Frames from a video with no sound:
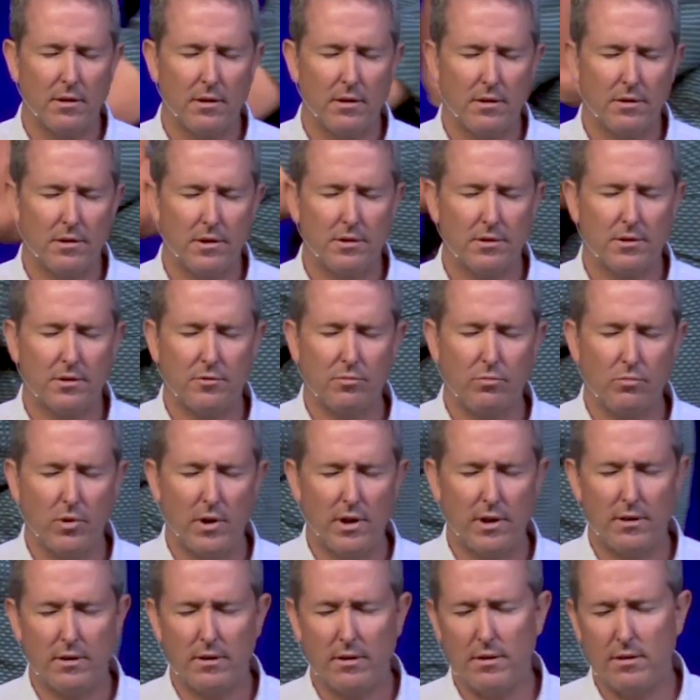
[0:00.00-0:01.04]
Jesus, what,
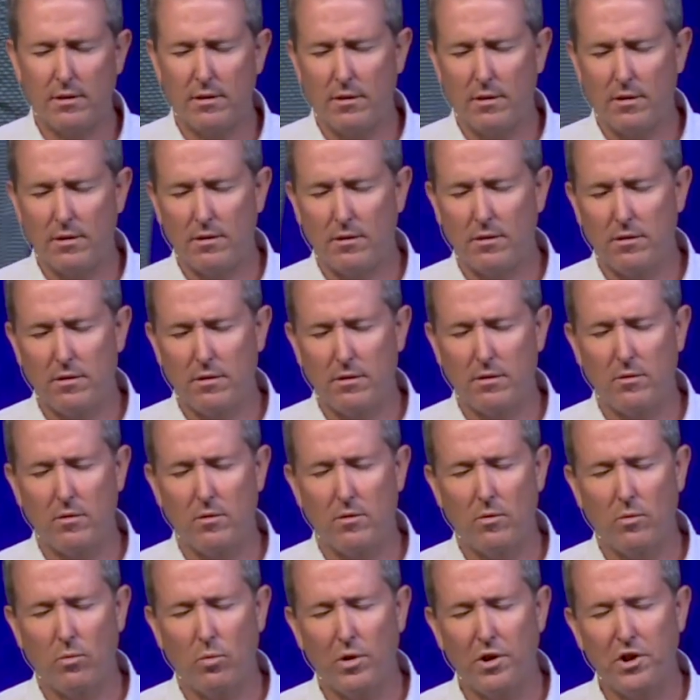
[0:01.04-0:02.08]

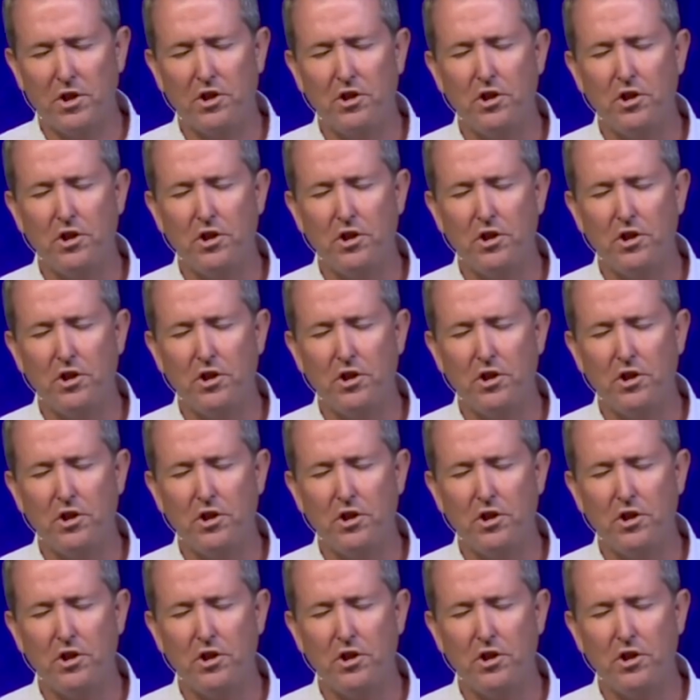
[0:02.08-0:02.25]
what